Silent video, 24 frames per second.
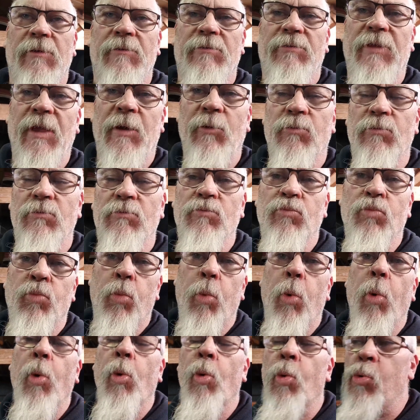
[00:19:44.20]
that
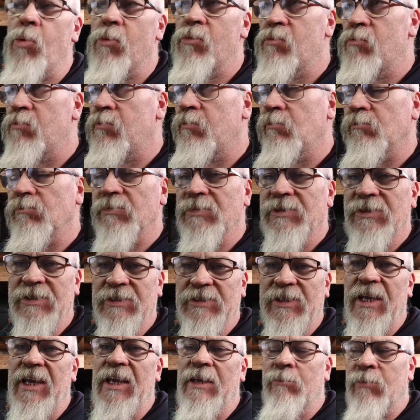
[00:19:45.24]
will
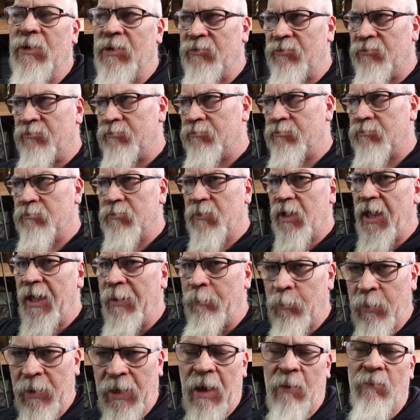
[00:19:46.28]
steam
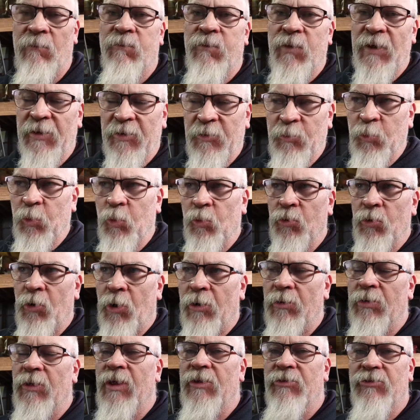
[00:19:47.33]
and become flexible.
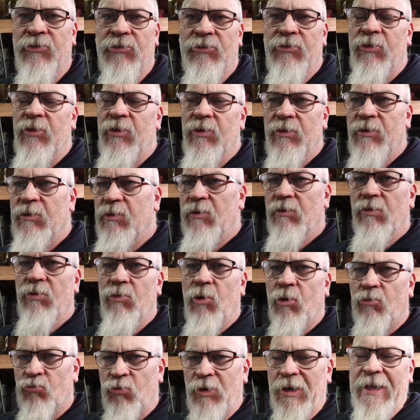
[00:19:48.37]
It's
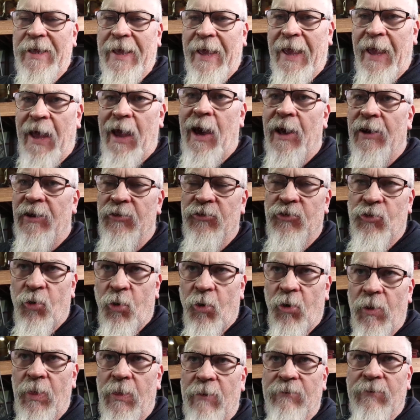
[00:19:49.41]
not really hard and
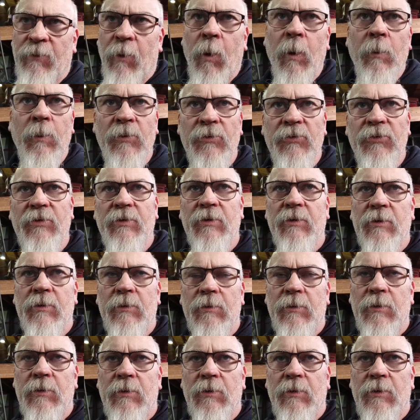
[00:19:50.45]
dry in the fibres.
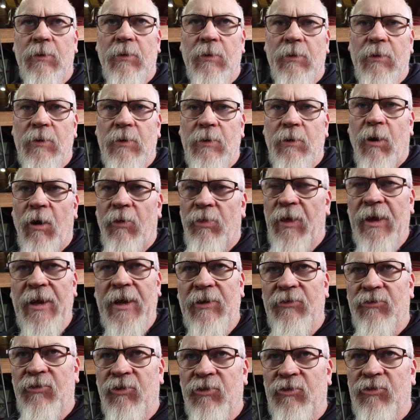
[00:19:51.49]
I think
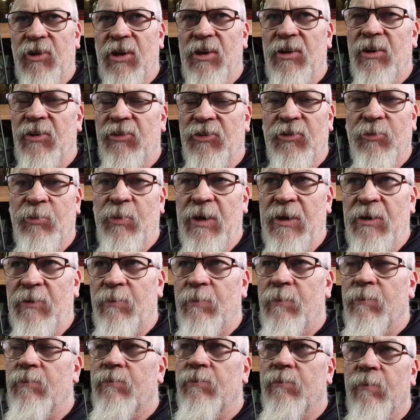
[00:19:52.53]
it needs to be
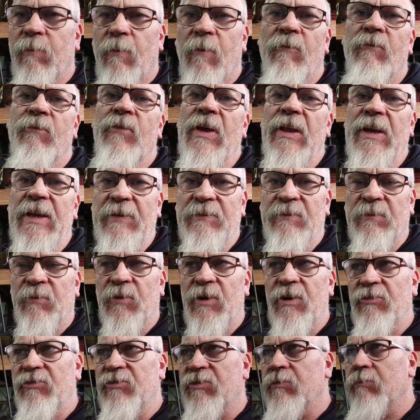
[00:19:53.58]
fairly
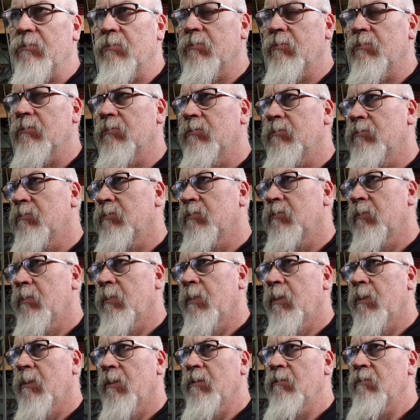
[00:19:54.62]
fresh,
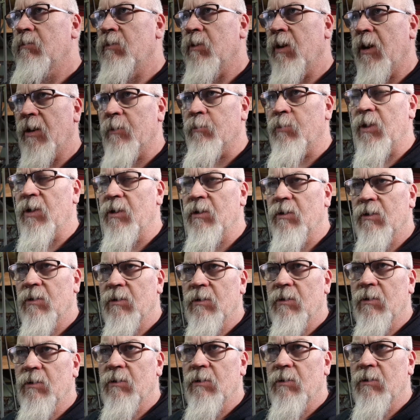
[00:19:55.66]
if you know what I mean.
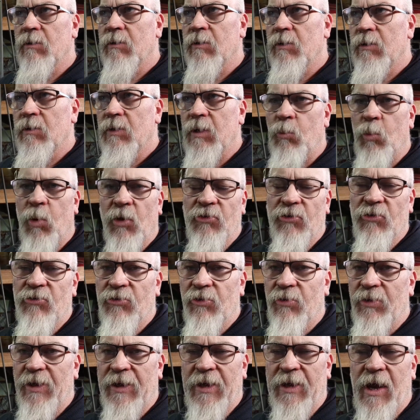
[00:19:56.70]
And once it's
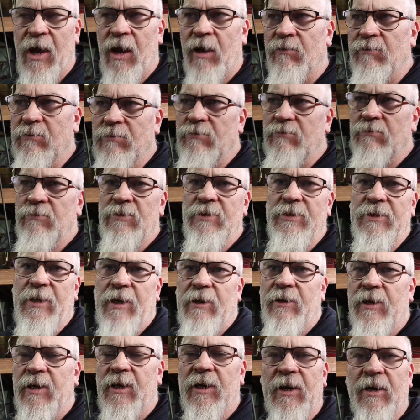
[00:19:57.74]
on the card, you know,
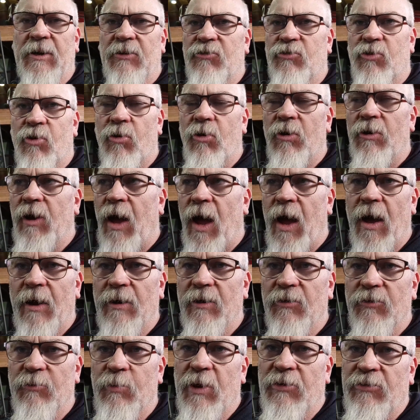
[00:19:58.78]
it can dry and harden
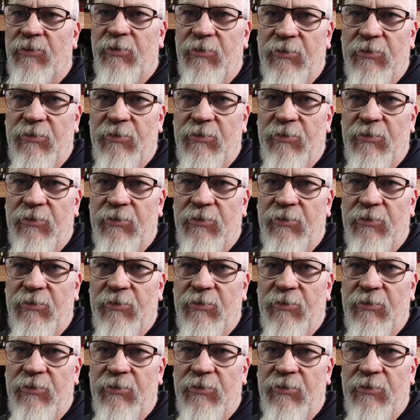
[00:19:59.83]
as much